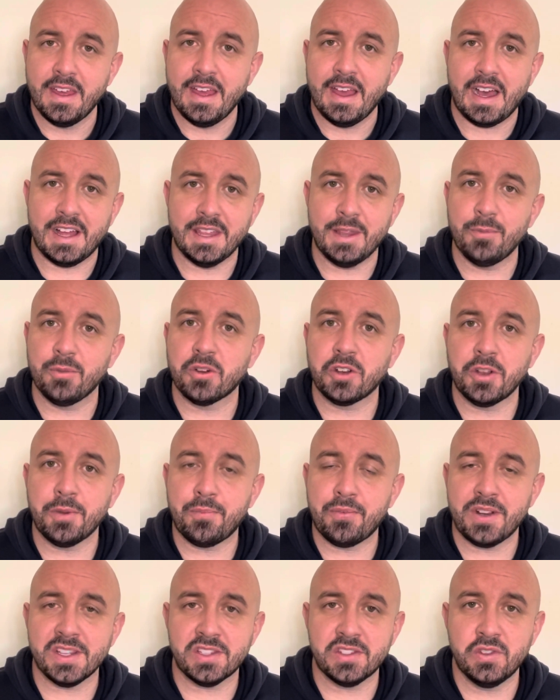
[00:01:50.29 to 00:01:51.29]
and then we're going to
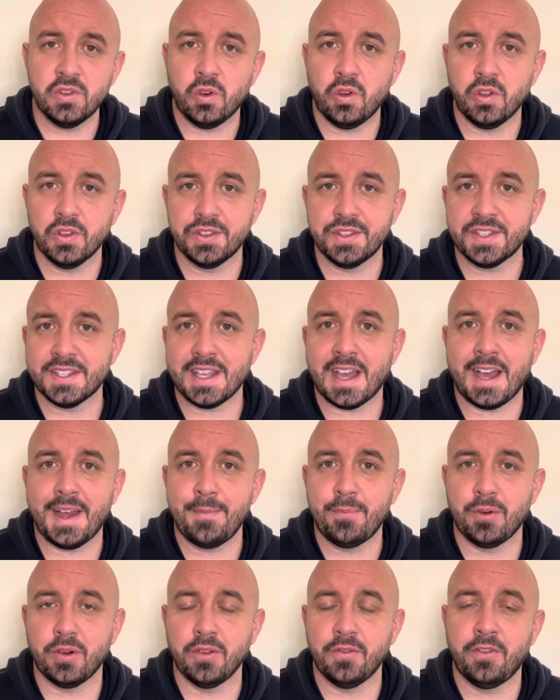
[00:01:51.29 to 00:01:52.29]
press and hold the side
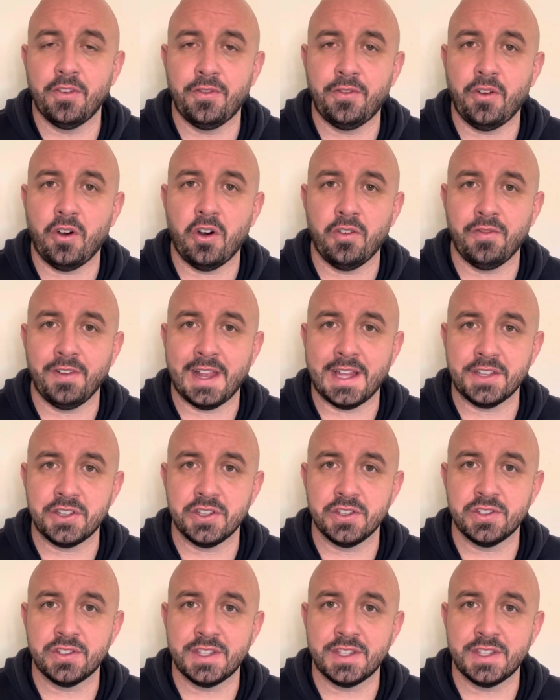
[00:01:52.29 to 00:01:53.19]
button for 4 flashes.